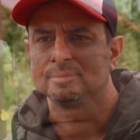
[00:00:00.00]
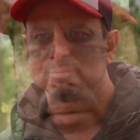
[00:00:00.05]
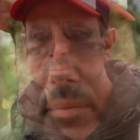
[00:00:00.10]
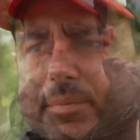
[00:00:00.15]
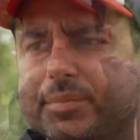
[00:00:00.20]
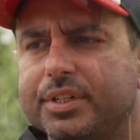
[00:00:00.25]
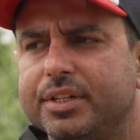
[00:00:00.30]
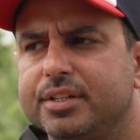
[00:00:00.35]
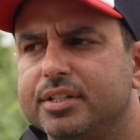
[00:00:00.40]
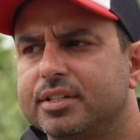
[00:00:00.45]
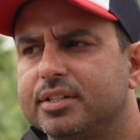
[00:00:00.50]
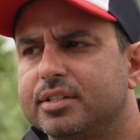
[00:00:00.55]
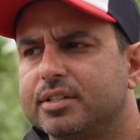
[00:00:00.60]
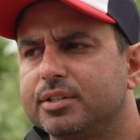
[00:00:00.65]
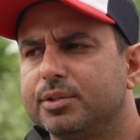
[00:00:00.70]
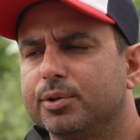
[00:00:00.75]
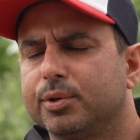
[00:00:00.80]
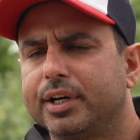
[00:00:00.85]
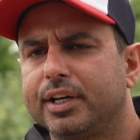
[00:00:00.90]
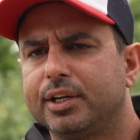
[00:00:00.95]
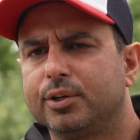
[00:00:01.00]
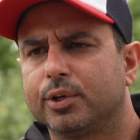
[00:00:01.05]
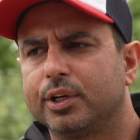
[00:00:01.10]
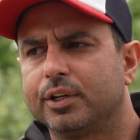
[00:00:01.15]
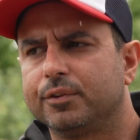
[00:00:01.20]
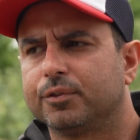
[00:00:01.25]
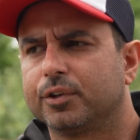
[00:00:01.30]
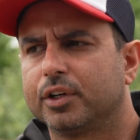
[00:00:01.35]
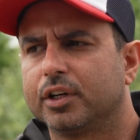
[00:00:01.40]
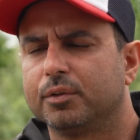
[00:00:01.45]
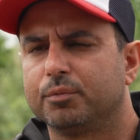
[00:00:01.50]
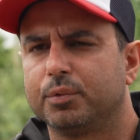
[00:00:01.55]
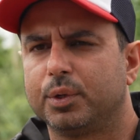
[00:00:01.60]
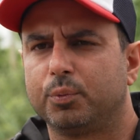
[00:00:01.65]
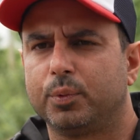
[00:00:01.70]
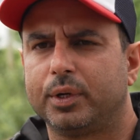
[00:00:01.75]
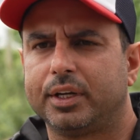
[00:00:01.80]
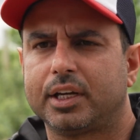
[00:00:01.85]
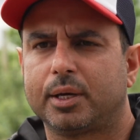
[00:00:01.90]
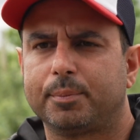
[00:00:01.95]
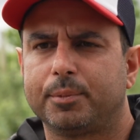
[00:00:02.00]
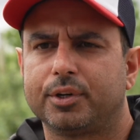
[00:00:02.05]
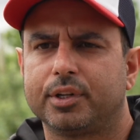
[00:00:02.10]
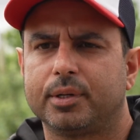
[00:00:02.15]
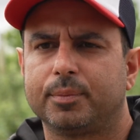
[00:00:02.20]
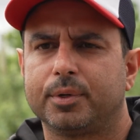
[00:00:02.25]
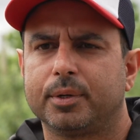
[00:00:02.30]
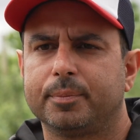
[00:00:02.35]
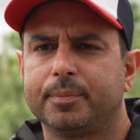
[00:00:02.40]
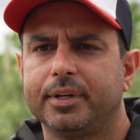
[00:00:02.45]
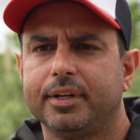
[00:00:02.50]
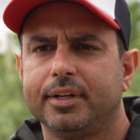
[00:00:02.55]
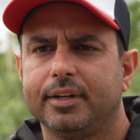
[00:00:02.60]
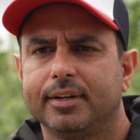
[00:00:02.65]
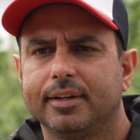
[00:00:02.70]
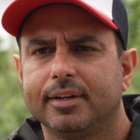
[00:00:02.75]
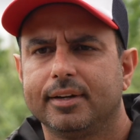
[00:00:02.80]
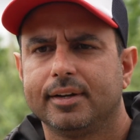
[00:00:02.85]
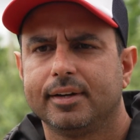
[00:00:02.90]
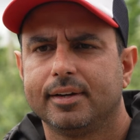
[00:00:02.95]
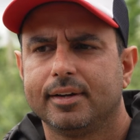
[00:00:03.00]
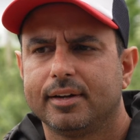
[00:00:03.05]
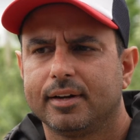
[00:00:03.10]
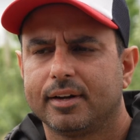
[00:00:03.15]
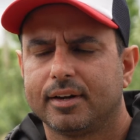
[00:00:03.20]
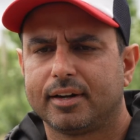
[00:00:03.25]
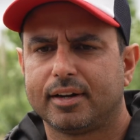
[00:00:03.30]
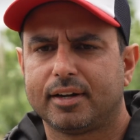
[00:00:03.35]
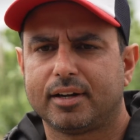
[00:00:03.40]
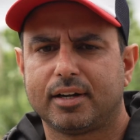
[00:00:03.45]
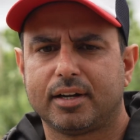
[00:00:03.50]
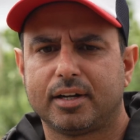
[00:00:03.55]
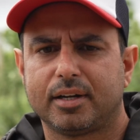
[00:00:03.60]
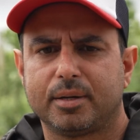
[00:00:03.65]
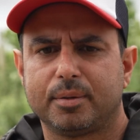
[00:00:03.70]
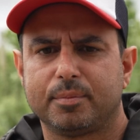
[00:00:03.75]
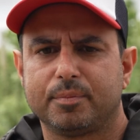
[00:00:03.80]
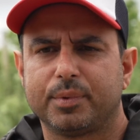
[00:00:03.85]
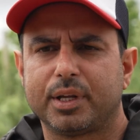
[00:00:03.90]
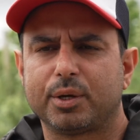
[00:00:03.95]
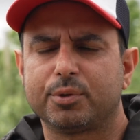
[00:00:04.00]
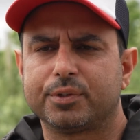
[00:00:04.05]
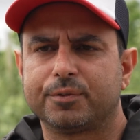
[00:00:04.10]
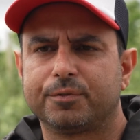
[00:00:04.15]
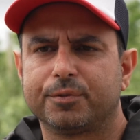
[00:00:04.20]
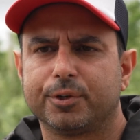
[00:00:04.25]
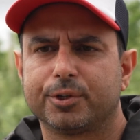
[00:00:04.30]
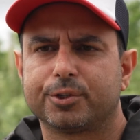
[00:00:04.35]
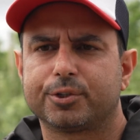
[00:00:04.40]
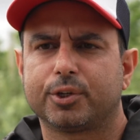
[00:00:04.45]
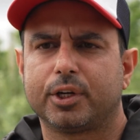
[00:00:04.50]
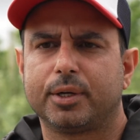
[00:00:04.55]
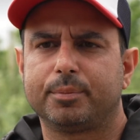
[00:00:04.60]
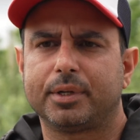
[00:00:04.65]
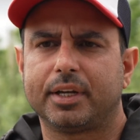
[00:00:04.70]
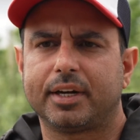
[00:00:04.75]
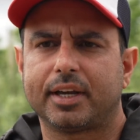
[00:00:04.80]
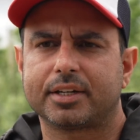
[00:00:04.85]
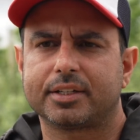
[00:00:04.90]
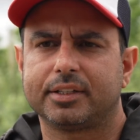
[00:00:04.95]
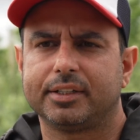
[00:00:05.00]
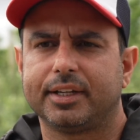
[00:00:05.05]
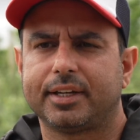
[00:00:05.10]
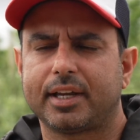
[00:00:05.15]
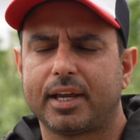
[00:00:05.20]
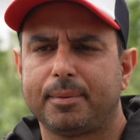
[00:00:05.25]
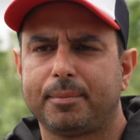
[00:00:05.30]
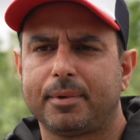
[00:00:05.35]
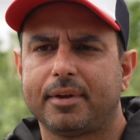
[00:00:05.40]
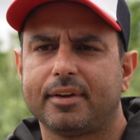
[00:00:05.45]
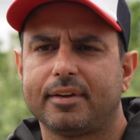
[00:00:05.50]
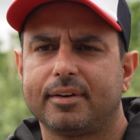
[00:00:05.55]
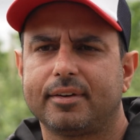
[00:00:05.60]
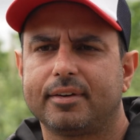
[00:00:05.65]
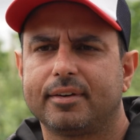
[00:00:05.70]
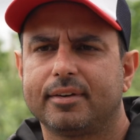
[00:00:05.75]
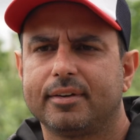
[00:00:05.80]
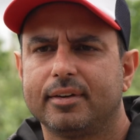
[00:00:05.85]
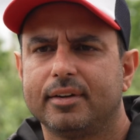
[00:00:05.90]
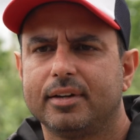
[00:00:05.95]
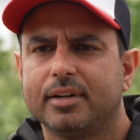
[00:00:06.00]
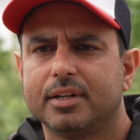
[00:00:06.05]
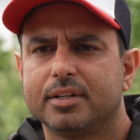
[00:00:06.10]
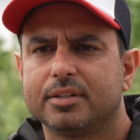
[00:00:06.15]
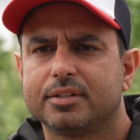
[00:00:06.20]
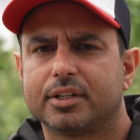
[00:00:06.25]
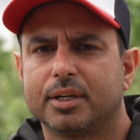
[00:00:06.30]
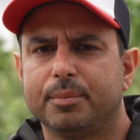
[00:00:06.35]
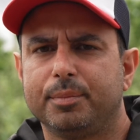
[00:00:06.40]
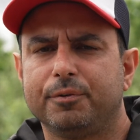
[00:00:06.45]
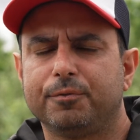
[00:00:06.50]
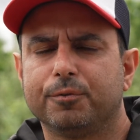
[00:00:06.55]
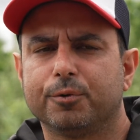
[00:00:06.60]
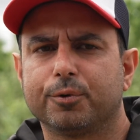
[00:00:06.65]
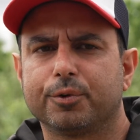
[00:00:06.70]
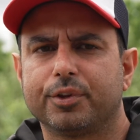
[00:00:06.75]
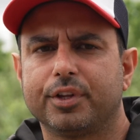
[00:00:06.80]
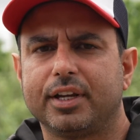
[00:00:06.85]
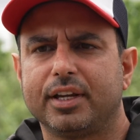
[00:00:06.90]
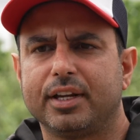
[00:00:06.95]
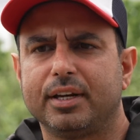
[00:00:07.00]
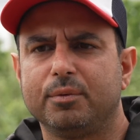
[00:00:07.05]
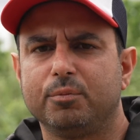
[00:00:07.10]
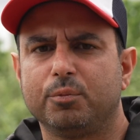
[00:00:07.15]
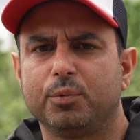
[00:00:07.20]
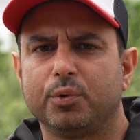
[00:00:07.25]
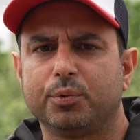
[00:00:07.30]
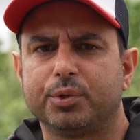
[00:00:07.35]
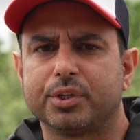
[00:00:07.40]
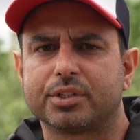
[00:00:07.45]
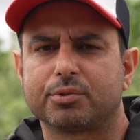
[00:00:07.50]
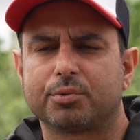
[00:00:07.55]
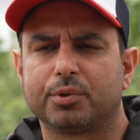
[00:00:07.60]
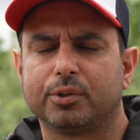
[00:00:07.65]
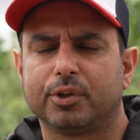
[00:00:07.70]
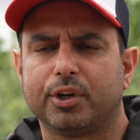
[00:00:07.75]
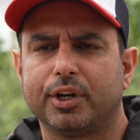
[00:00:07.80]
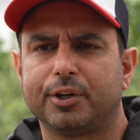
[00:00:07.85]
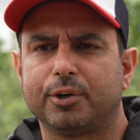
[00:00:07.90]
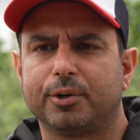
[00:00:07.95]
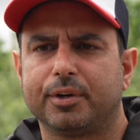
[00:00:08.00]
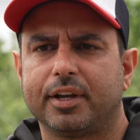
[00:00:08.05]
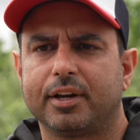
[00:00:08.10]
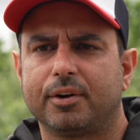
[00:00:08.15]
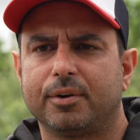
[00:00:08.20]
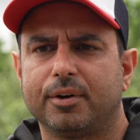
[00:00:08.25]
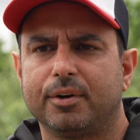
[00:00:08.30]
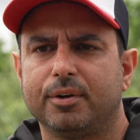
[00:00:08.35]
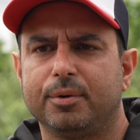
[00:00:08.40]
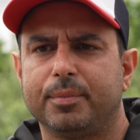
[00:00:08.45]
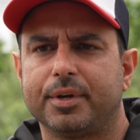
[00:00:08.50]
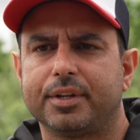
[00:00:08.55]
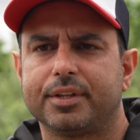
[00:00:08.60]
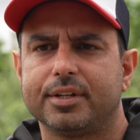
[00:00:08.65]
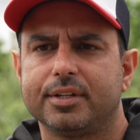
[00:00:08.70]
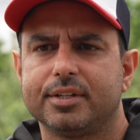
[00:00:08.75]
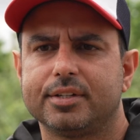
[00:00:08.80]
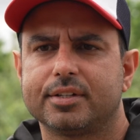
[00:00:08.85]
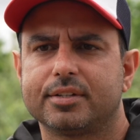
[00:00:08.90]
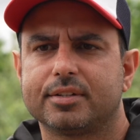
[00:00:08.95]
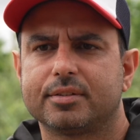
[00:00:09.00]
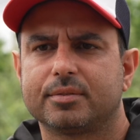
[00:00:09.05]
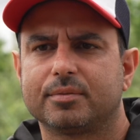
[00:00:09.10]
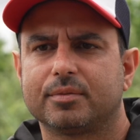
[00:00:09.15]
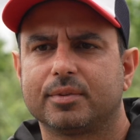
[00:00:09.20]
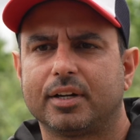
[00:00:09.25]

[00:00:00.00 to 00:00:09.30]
Since 1995, when we come into the property, that was the first time they'd actually came out. So before then, we were just relying on our own methods.